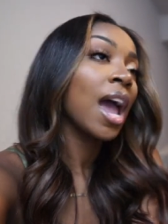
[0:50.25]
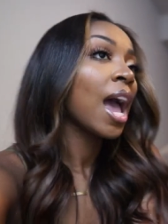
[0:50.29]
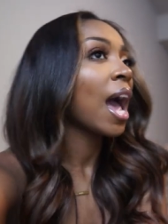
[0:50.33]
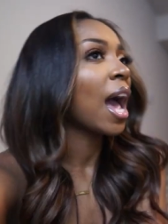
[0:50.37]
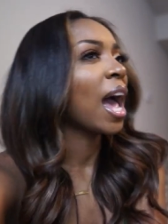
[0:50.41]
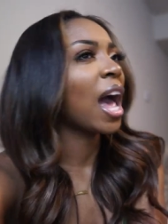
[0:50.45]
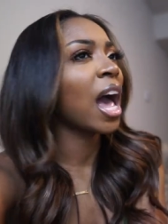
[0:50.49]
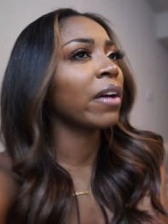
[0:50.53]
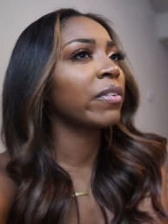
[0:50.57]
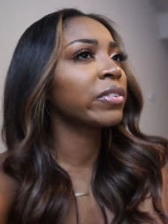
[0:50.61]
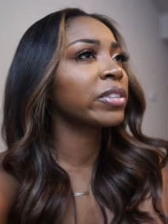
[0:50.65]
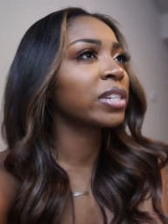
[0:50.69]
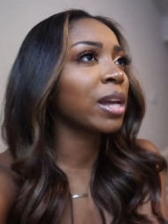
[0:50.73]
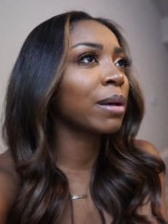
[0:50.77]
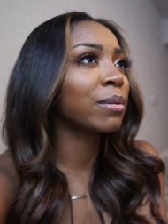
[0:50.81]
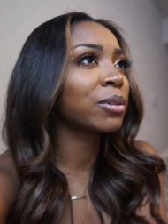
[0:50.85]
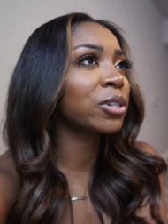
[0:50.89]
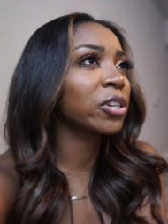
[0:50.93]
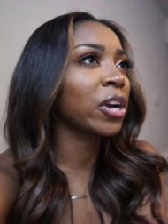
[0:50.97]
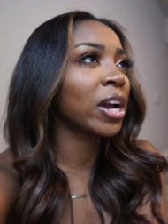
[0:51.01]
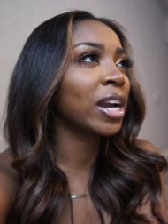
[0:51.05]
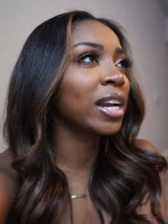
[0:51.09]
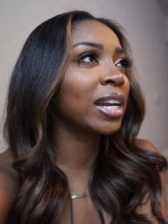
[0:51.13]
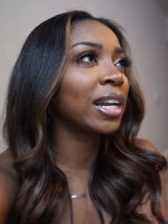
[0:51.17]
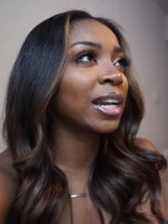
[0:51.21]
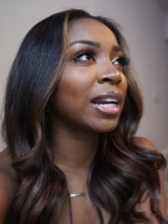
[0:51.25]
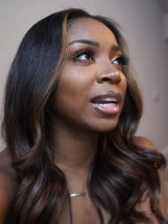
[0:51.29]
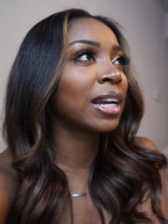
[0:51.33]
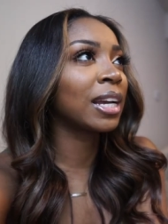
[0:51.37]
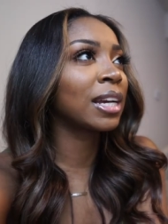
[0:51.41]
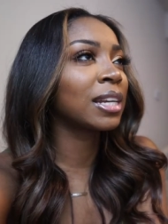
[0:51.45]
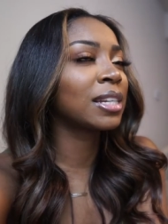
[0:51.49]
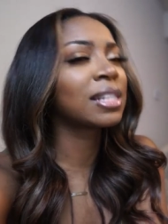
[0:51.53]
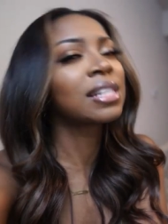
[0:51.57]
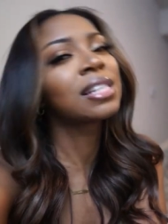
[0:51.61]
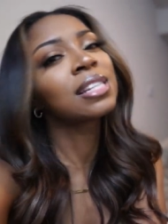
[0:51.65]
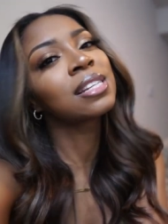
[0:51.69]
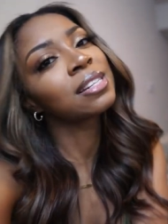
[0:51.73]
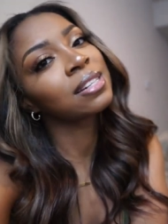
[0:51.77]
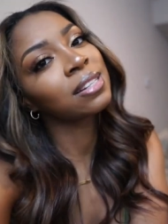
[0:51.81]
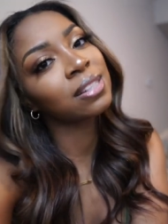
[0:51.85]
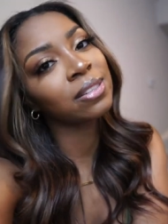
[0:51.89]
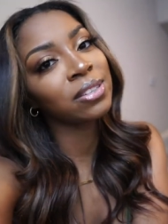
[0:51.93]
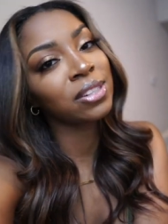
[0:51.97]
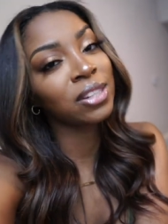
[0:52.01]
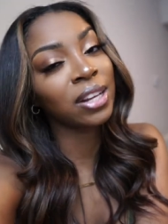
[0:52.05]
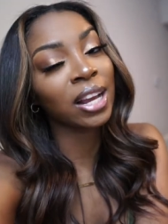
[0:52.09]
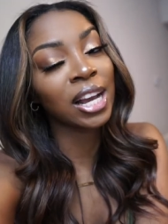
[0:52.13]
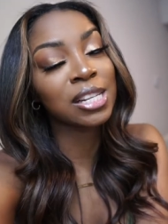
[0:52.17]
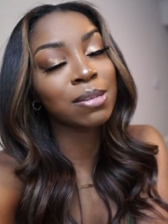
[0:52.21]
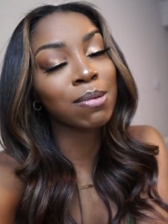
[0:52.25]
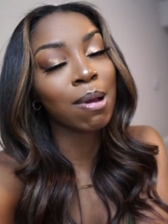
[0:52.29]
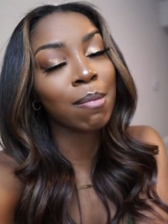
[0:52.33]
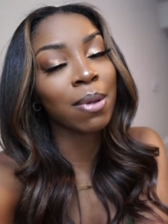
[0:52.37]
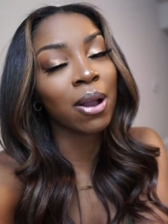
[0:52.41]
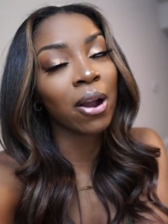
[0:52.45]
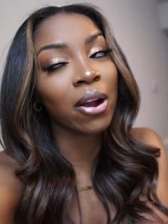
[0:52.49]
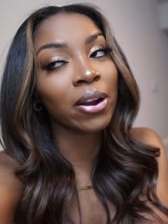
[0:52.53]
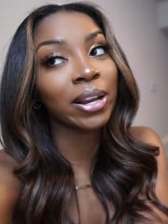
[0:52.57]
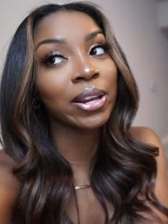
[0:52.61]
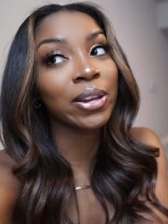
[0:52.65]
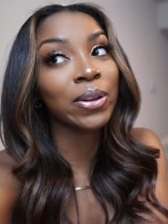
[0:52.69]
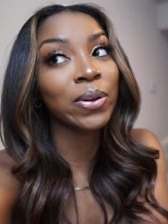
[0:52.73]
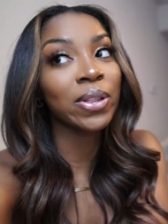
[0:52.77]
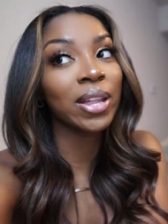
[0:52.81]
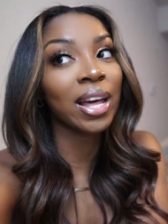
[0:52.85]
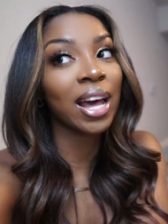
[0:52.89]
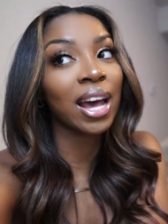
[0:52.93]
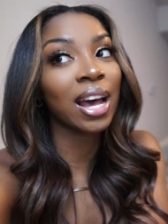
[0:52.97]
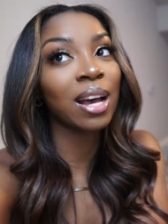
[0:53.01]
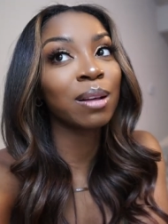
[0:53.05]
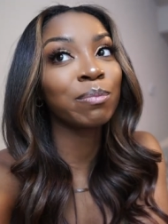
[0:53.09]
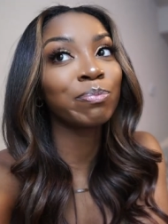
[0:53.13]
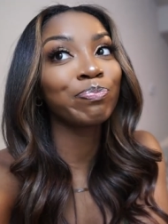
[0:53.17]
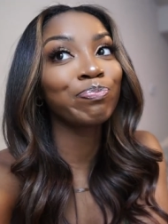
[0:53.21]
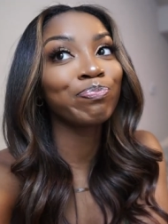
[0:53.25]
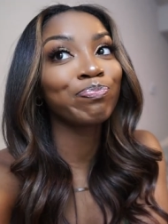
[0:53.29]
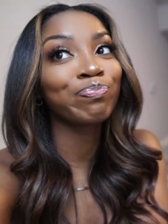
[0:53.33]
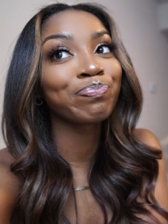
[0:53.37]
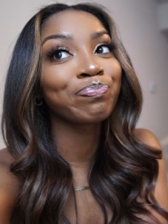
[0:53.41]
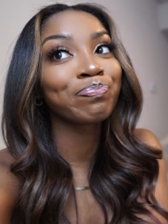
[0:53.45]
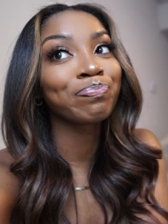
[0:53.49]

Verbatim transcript: I haven't stopped straightening it. You guys probably already knew that.